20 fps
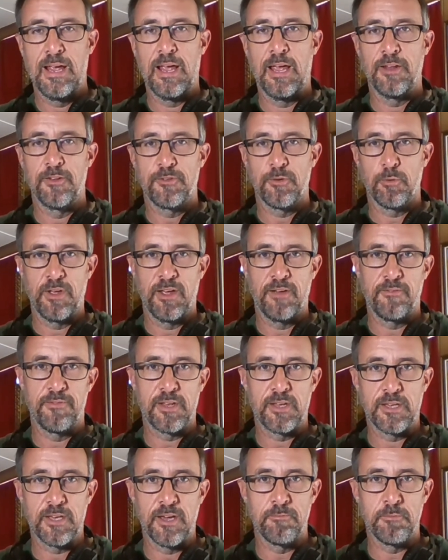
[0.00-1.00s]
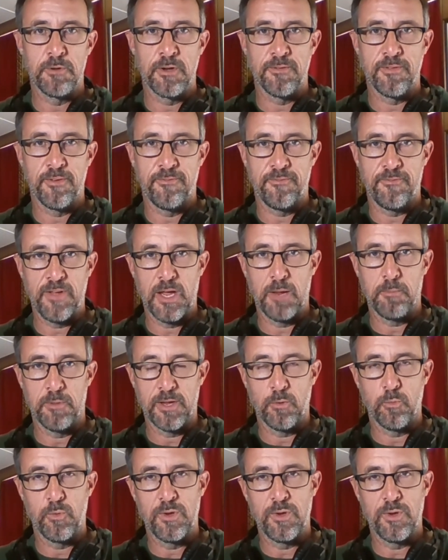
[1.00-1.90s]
And so we have the government of the family.